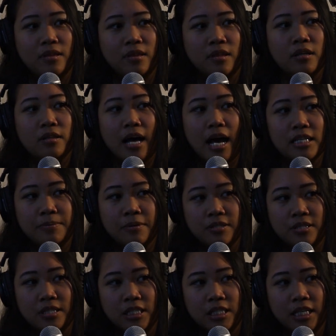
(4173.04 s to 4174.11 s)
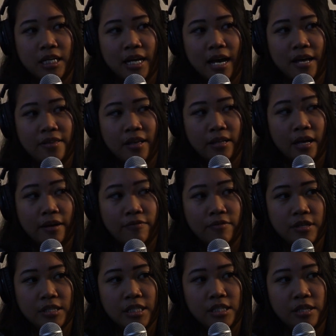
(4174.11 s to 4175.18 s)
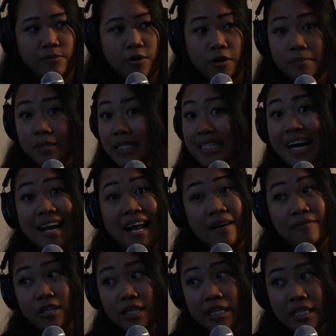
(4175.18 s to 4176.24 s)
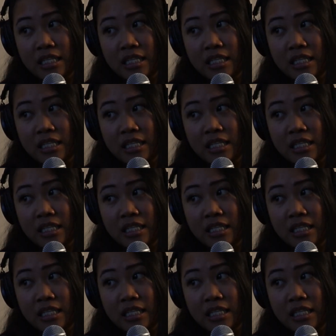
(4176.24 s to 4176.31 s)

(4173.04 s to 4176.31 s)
the last person that she had that left for the Disney program did not have a good